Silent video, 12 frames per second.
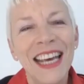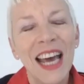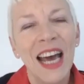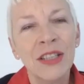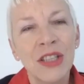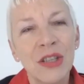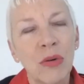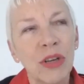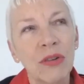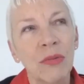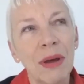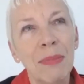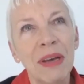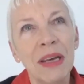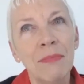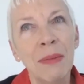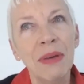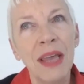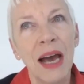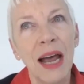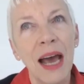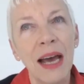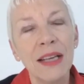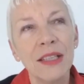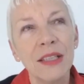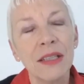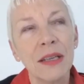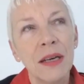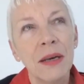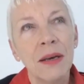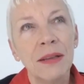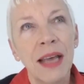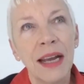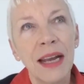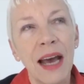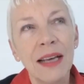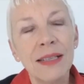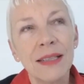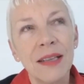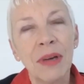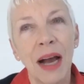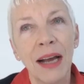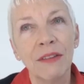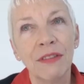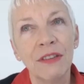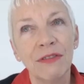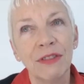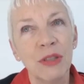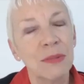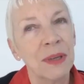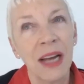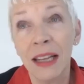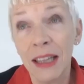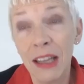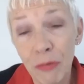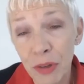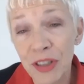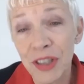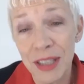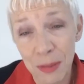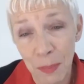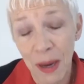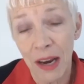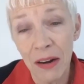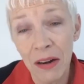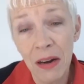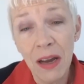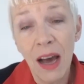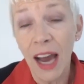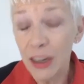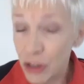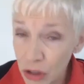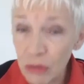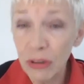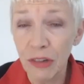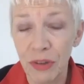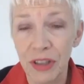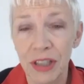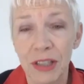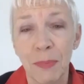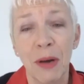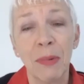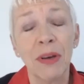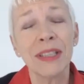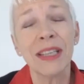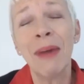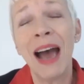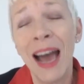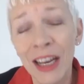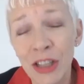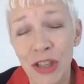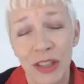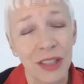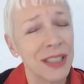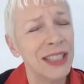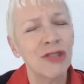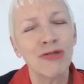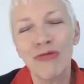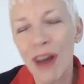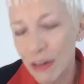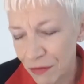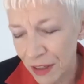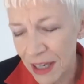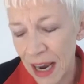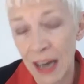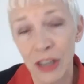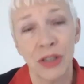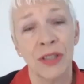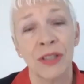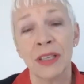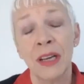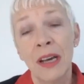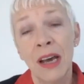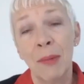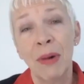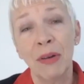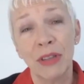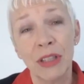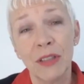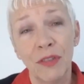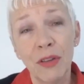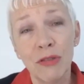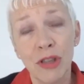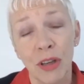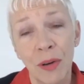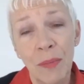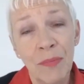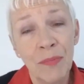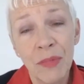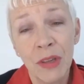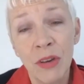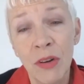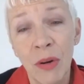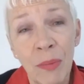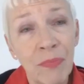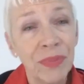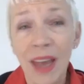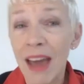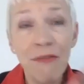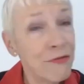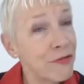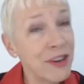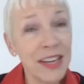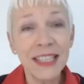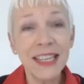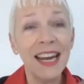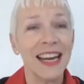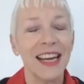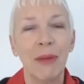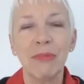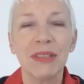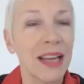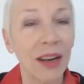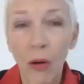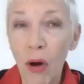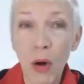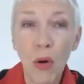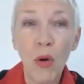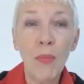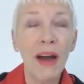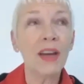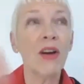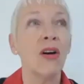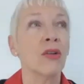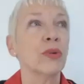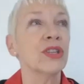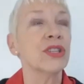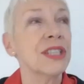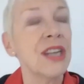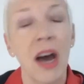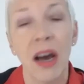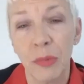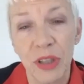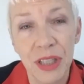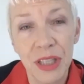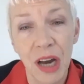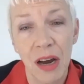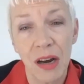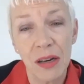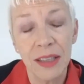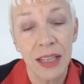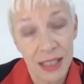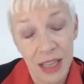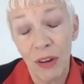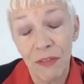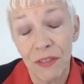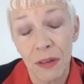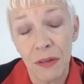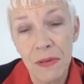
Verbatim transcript: And so, you know, maybe, maybe that has, that has some kind of influence, but I live with despair. I do live with despair because I'm anxious, dreadfully anxious about this future you know, every day I'm just like, oh my God, we're stuck, we're stuck. That's how I feel.